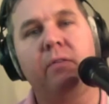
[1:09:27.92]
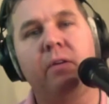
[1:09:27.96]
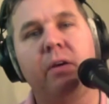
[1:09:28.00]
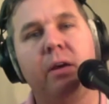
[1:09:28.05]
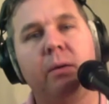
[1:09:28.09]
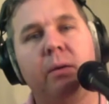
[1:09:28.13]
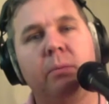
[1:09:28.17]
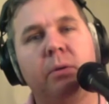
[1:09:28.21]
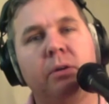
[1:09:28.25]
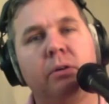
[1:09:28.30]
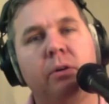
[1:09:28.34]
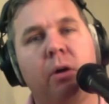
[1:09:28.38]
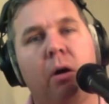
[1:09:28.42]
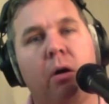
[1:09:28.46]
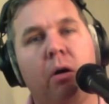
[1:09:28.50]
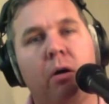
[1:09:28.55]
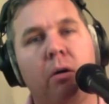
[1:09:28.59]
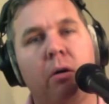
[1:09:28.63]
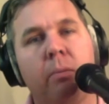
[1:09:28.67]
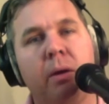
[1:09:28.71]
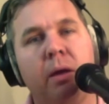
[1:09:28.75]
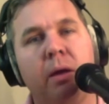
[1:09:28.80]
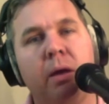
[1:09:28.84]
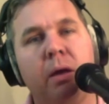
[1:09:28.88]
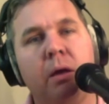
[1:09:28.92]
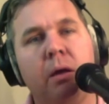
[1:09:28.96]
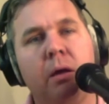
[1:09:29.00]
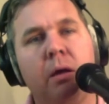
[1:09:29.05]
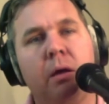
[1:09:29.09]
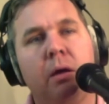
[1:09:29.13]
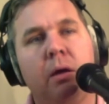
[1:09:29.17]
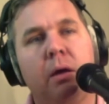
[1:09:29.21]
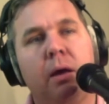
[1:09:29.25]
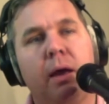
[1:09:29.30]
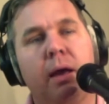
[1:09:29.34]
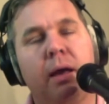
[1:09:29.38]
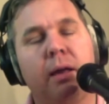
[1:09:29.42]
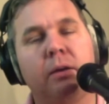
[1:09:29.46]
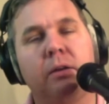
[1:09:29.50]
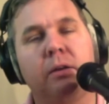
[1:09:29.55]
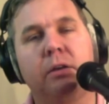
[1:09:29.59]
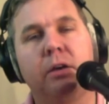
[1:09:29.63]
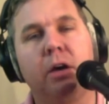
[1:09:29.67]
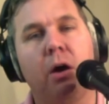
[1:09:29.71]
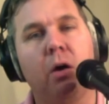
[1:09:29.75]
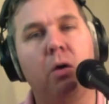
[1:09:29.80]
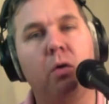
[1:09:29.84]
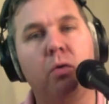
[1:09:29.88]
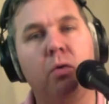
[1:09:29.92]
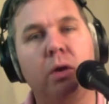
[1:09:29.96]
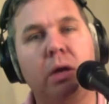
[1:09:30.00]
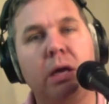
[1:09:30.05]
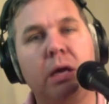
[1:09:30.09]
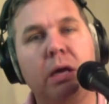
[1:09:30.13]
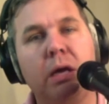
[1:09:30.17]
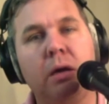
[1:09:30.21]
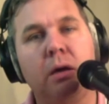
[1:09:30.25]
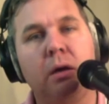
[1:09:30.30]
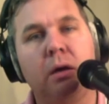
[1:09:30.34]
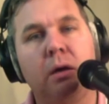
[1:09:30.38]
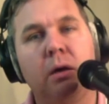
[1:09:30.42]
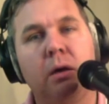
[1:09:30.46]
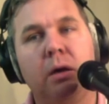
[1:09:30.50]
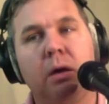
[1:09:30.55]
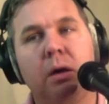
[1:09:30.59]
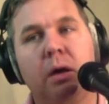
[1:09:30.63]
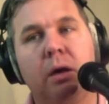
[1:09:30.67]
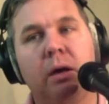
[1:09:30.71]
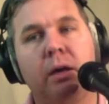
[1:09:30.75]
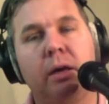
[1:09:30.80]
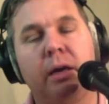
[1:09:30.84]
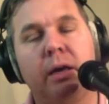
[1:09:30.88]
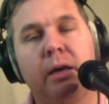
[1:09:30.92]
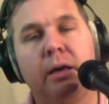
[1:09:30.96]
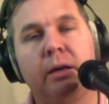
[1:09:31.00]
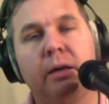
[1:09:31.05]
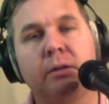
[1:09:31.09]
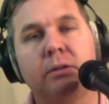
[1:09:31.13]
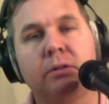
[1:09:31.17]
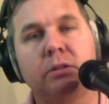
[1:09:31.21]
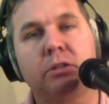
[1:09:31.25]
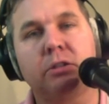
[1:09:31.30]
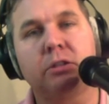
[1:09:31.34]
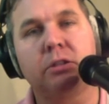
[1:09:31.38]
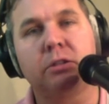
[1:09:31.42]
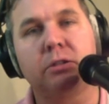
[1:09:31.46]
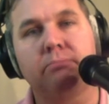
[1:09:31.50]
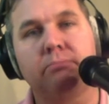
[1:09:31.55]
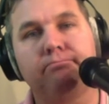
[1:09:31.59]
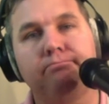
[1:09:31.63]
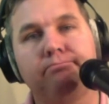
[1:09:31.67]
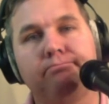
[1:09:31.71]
him and Darby and Cody against